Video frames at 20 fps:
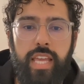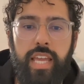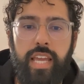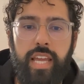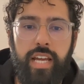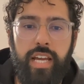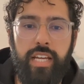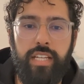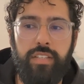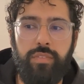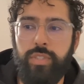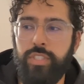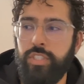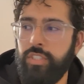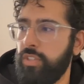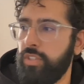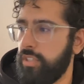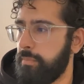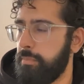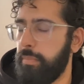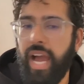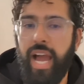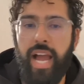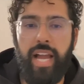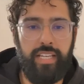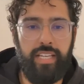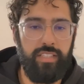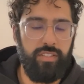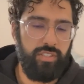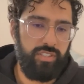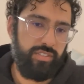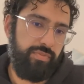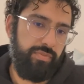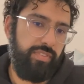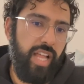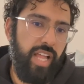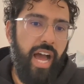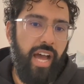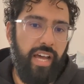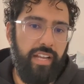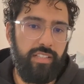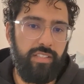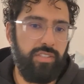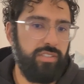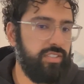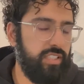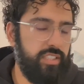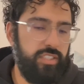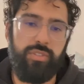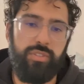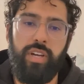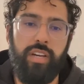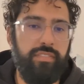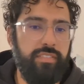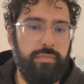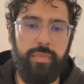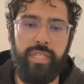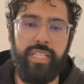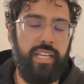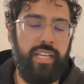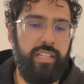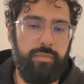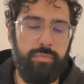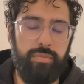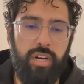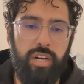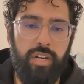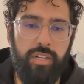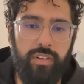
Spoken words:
And when you look back, it looks flat. It looks like you haven't made any